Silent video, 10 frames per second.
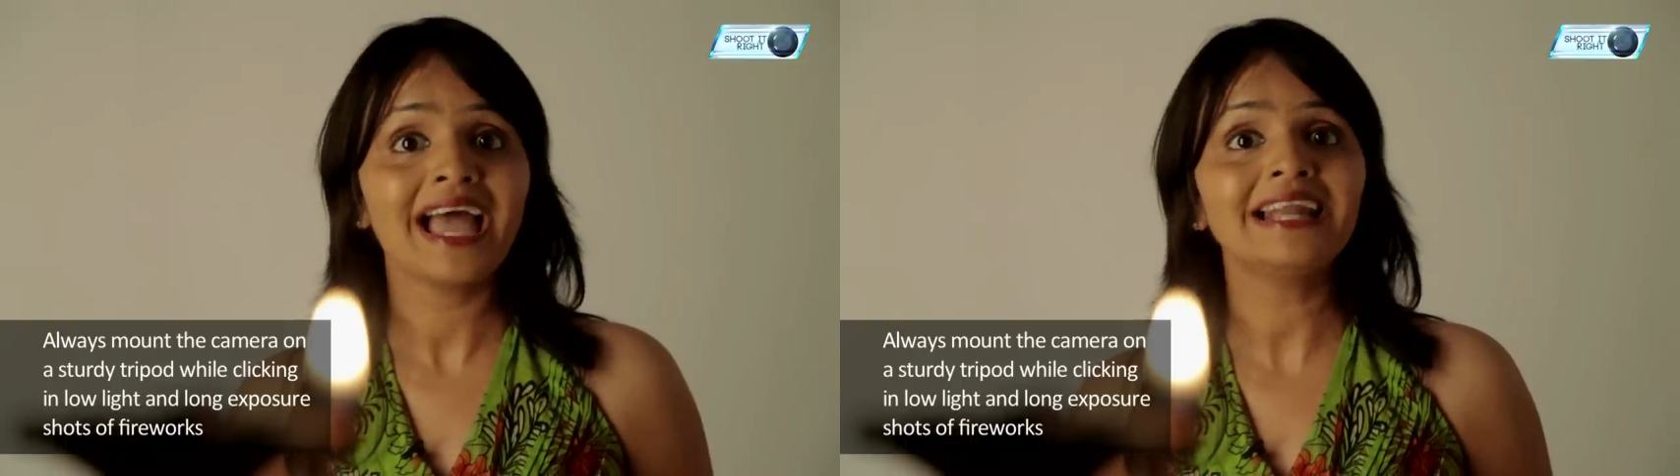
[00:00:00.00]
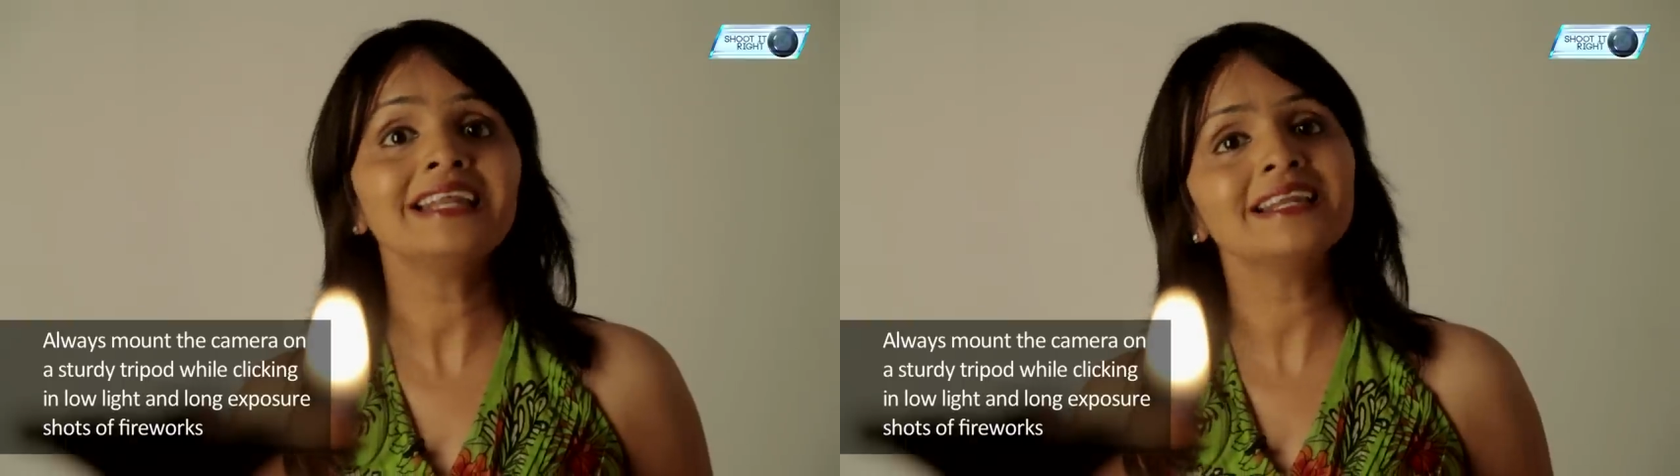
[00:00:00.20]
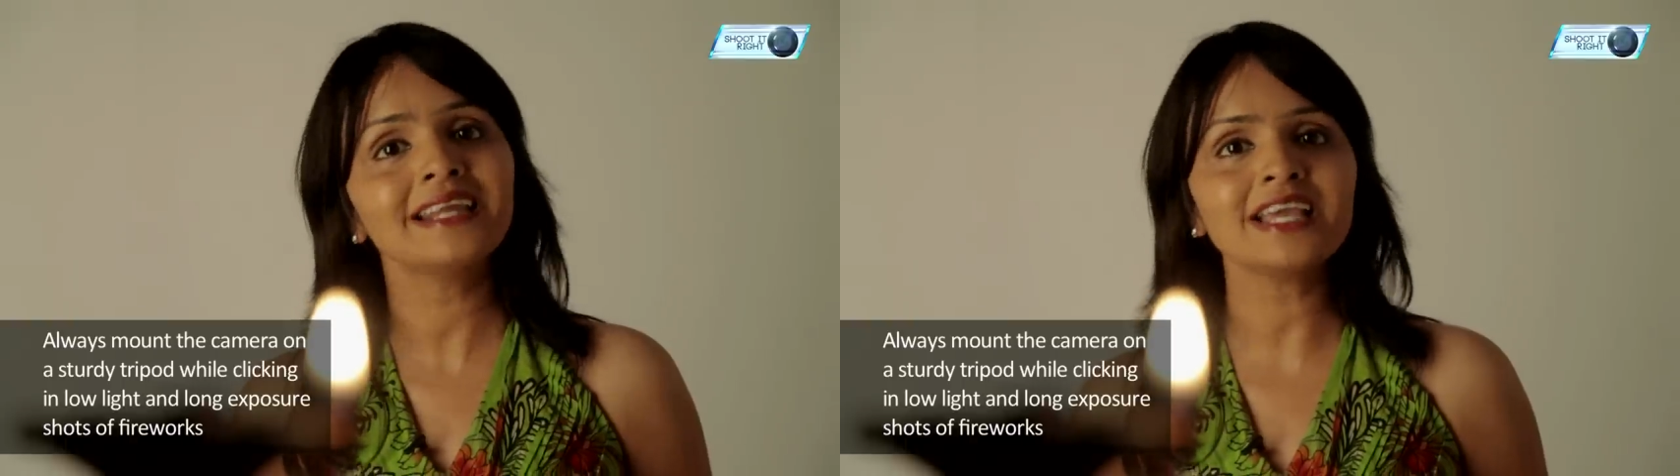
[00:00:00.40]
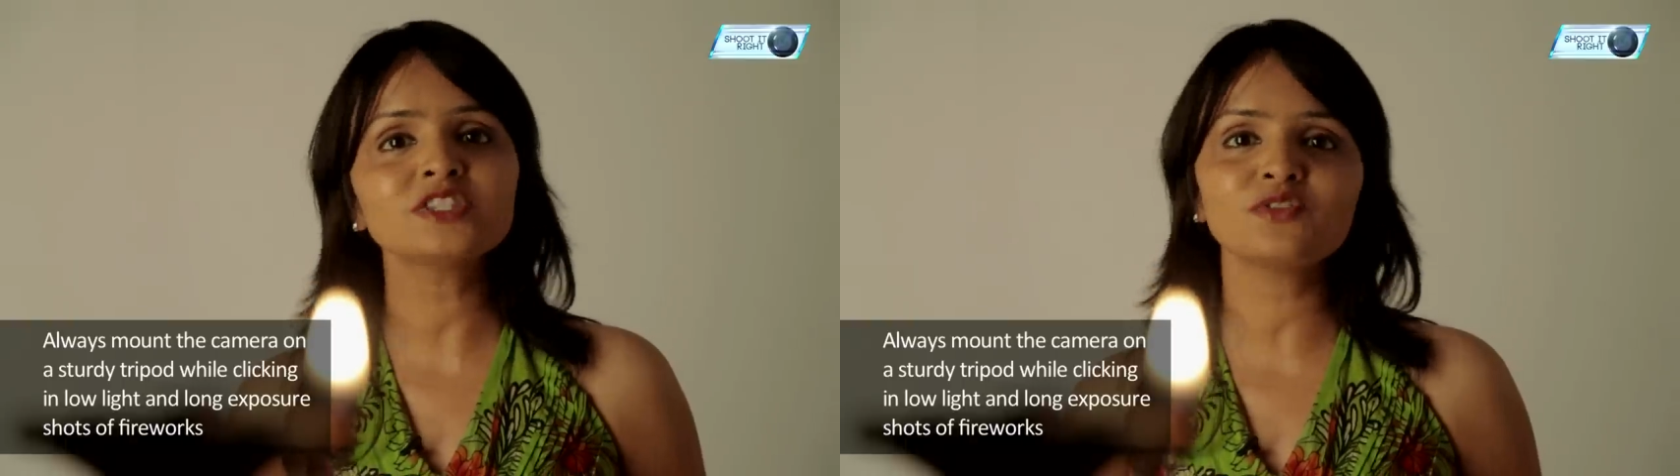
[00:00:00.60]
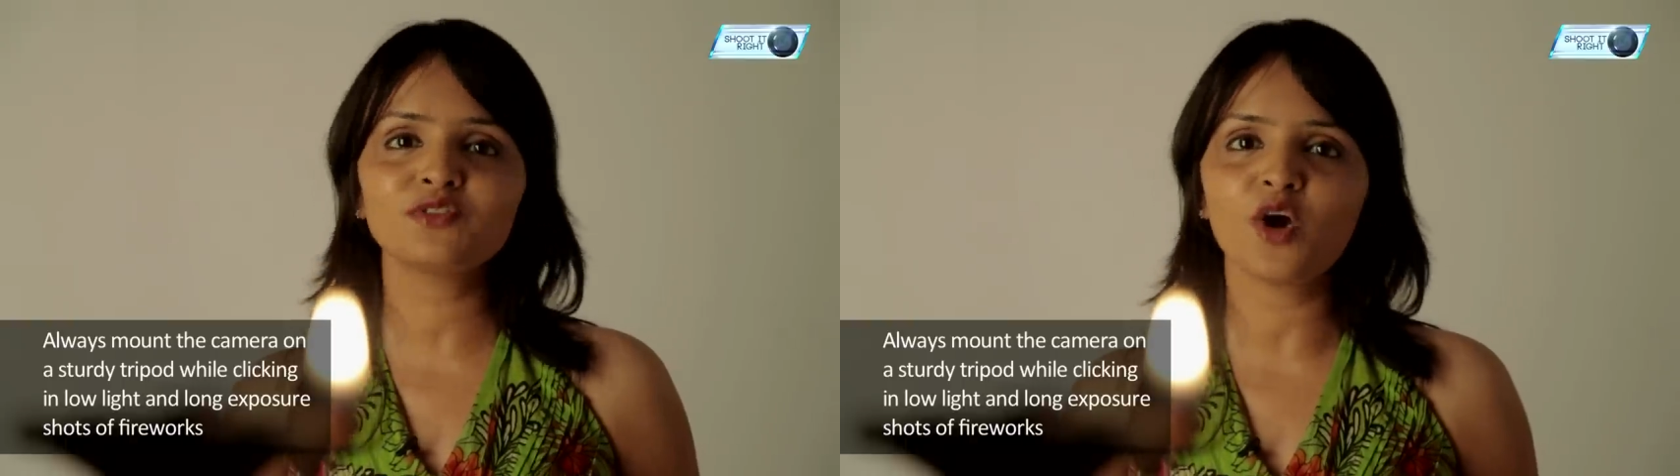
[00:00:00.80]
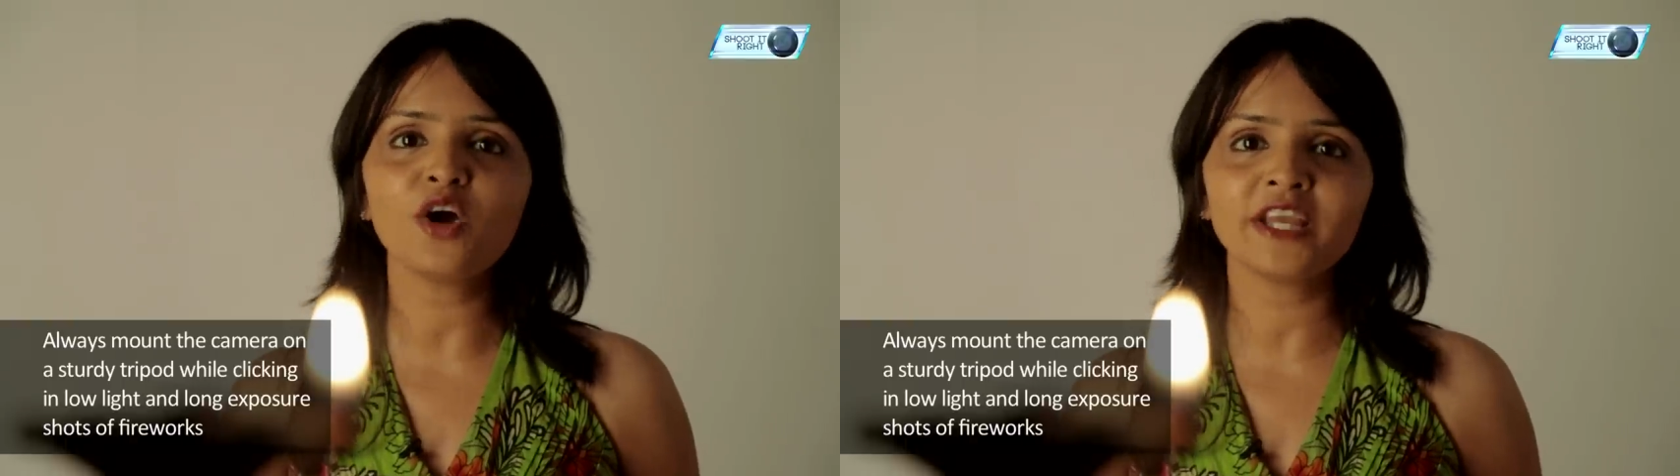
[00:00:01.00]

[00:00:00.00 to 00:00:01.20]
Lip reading: and in case of long